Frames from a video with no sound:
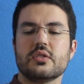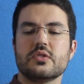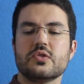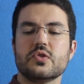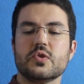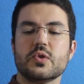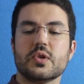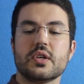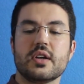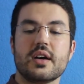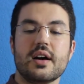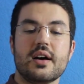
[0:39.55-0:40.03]

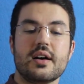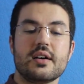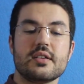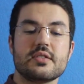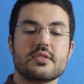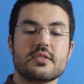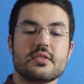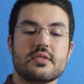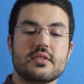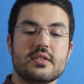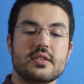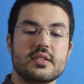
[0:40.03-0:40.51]
to
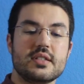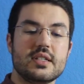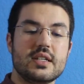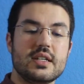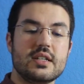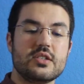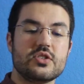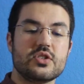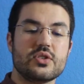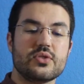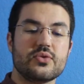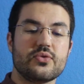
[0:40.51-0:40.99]
guide their
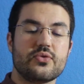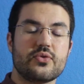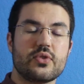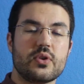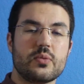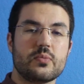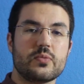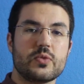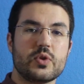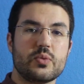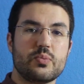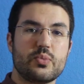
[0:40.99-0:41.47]
teaching
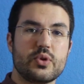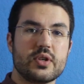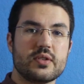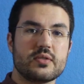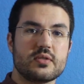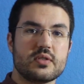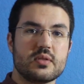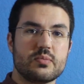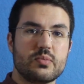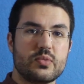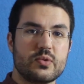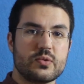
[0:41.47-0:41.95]
from the
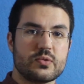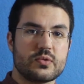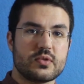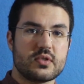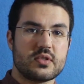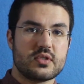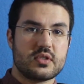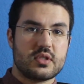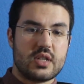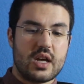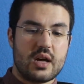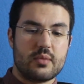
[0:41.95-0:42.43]
principles
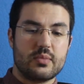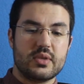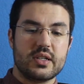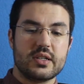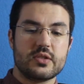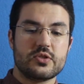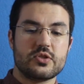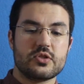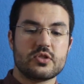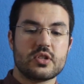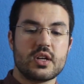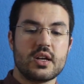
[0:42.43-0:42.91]

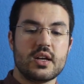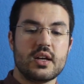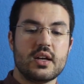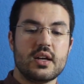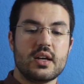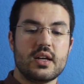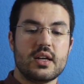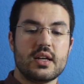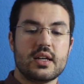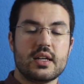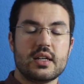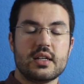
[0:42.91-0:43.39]
established
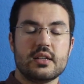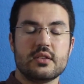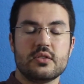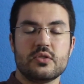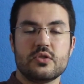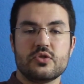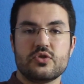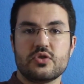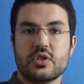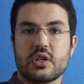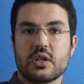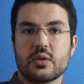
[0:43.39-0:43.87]
in
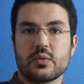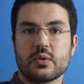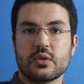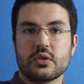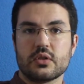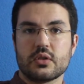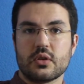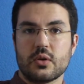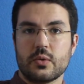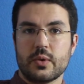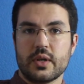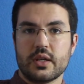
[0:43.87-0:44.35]
the general
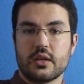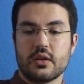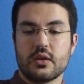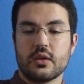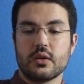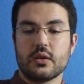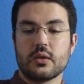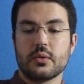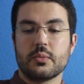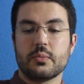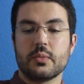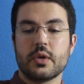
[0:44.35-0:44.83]

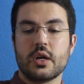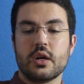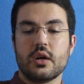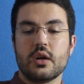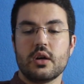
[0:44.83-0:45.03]
curriculum